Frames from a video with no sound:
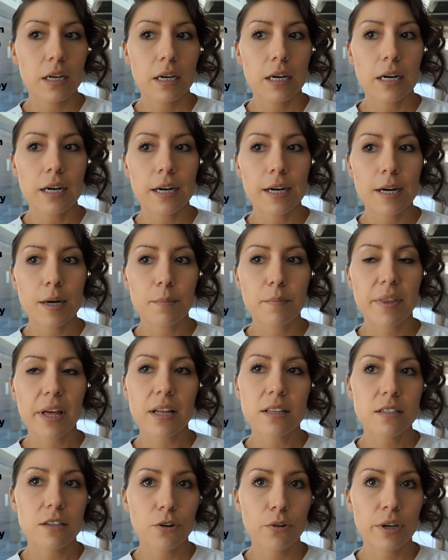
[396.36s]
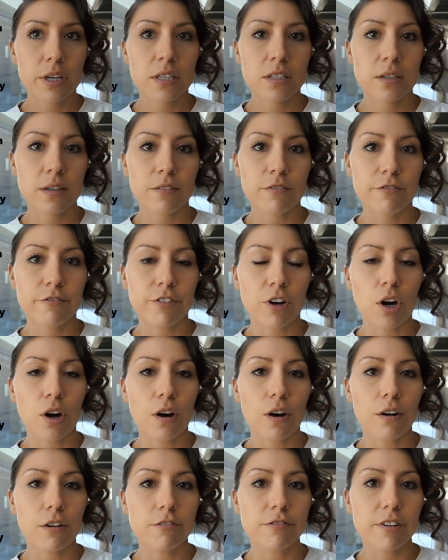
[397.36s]
That's going to
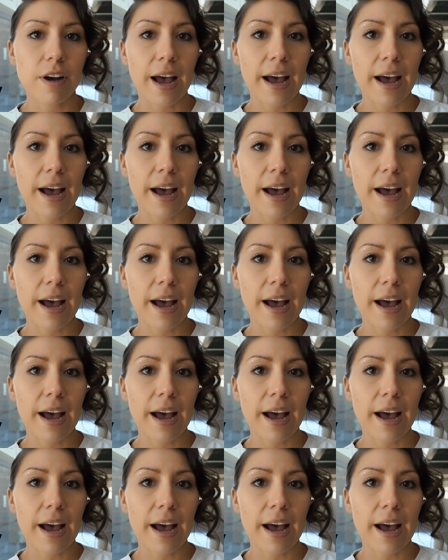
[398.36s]
involve